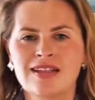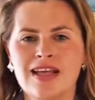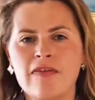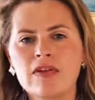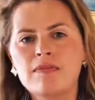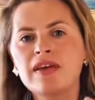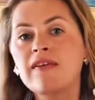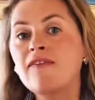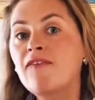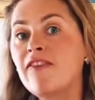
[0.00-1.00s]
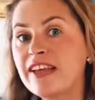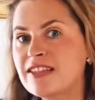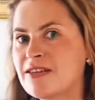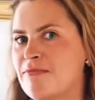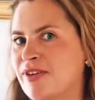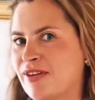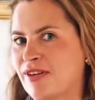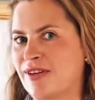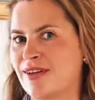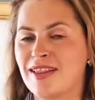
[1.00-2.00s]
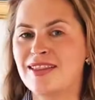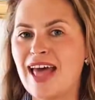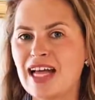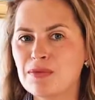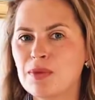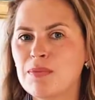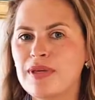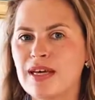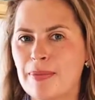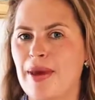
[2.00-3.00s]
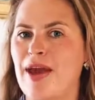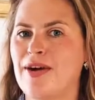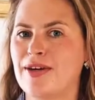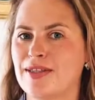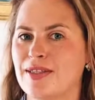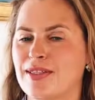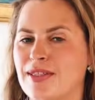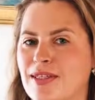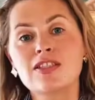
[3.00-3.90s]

That will be visible. That will be apparent.